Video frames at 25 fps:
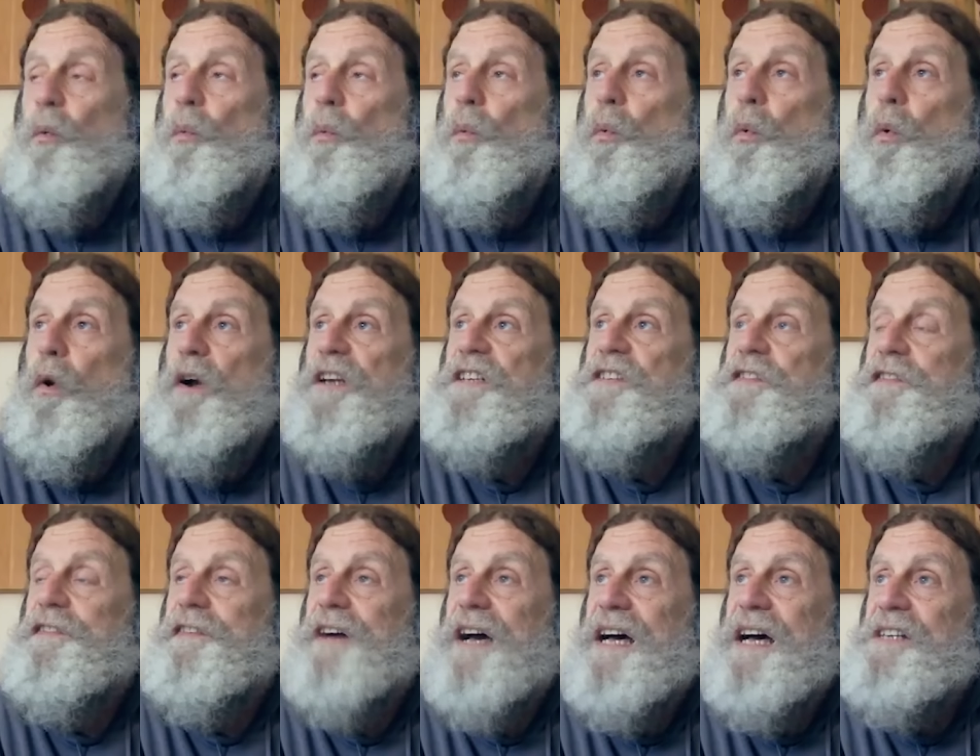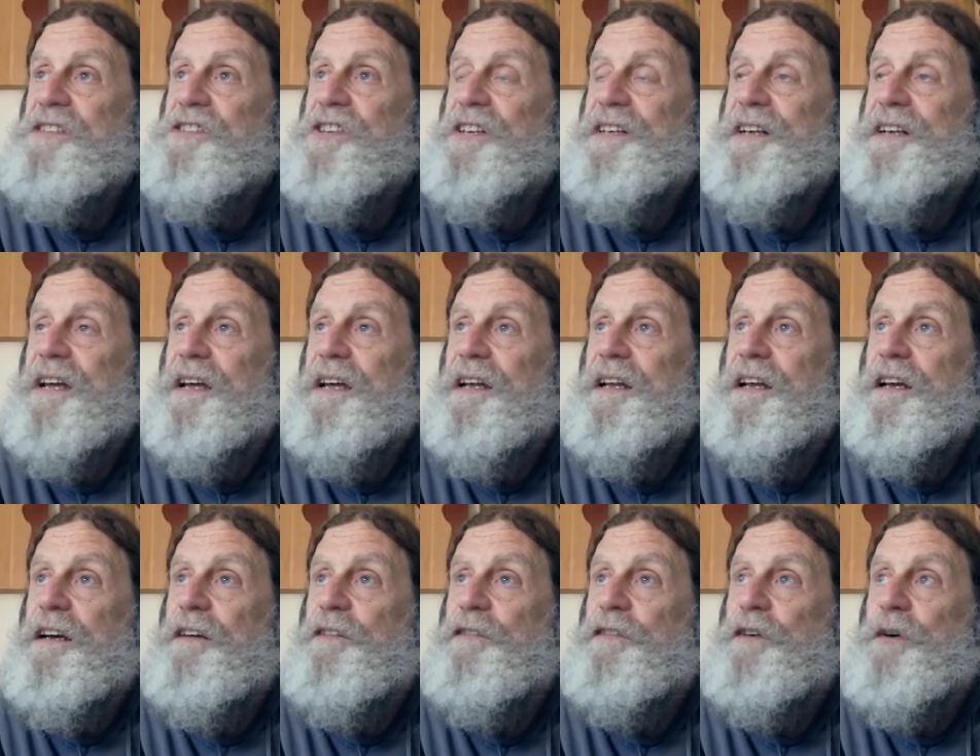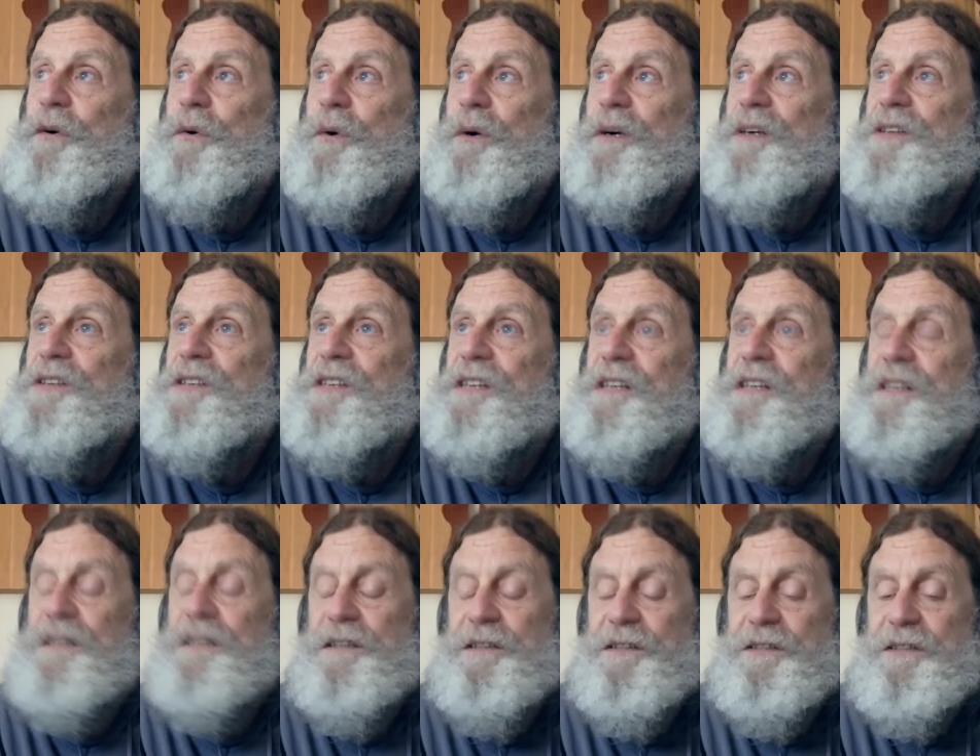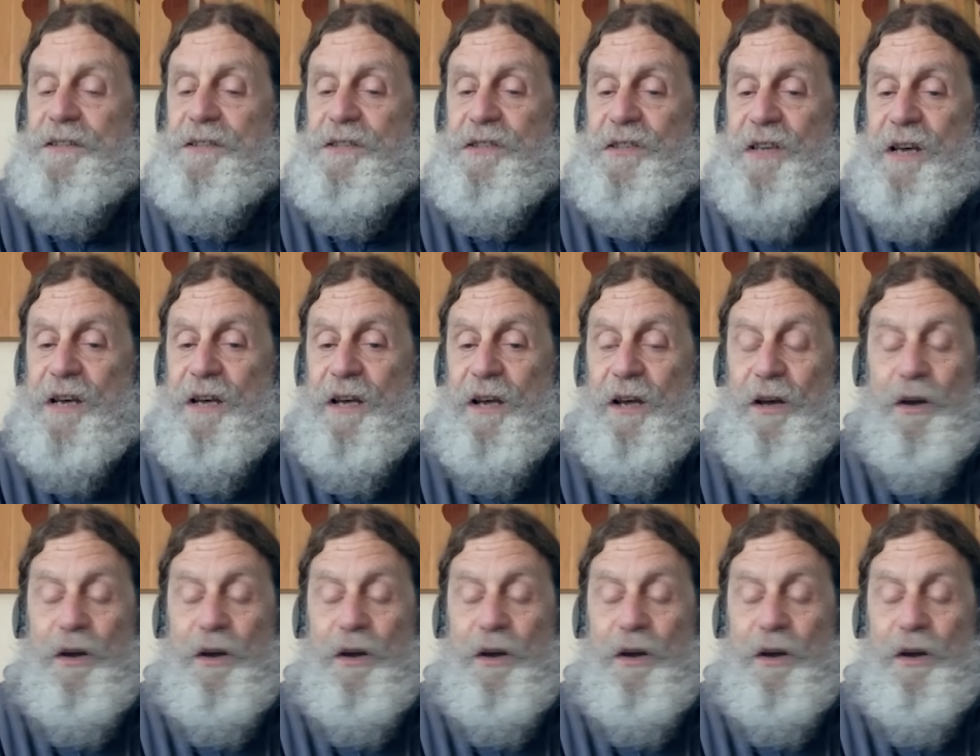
what's fascinating of course is